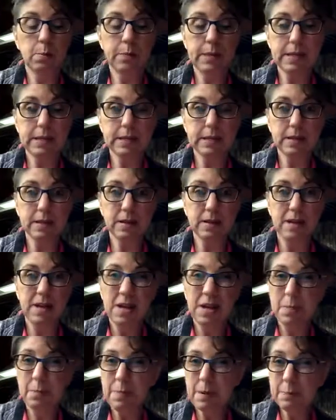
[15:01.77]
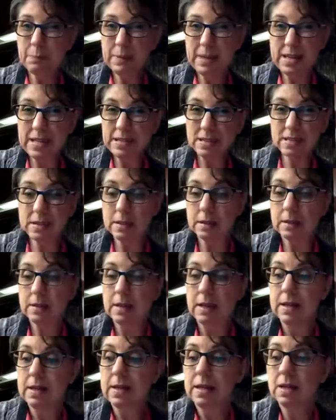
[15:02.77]
pizza. But pizza
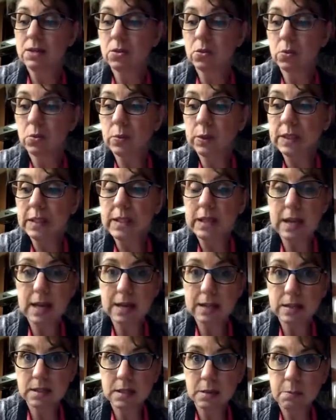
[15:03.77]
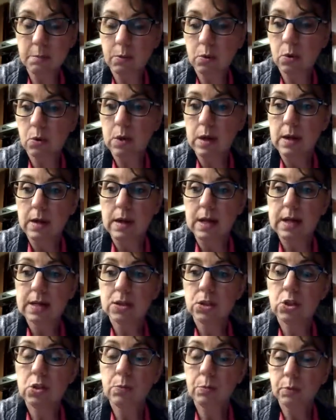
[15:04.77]
is really that simple.
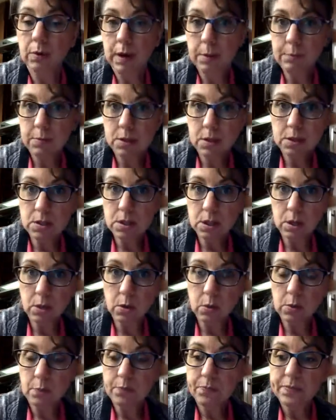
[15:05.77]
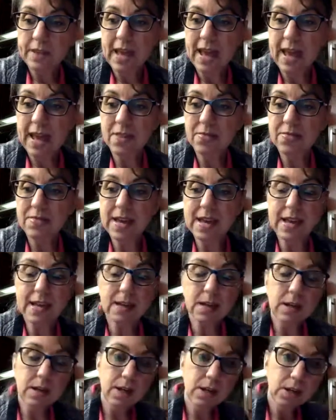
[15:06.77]
It's you prep the dough and
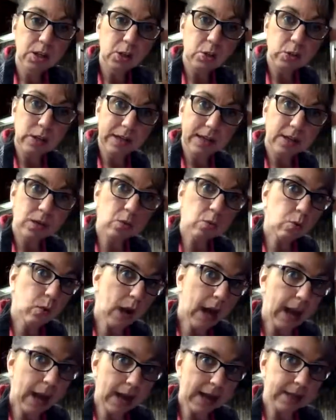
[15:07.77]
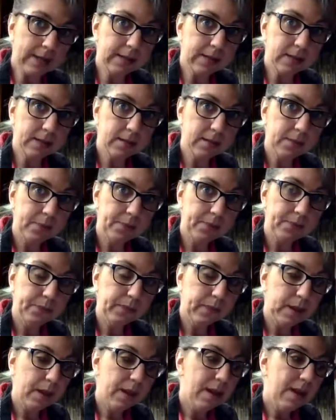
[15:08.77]
then you let it rise,
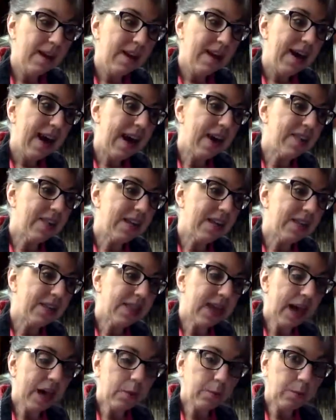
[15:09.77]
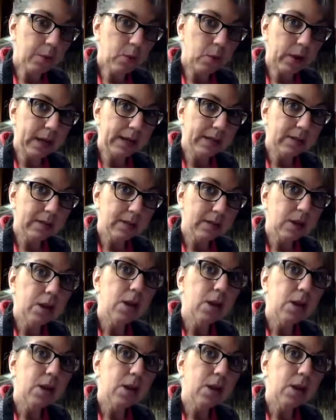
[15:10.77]
and then at that point